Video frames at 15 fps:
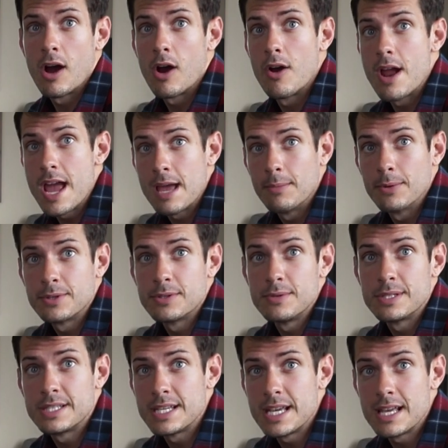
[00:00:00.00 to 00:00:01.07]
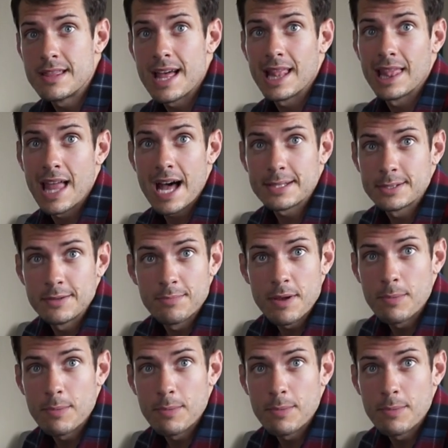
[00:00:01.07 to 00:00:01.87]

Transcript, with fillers: are able to see that lots of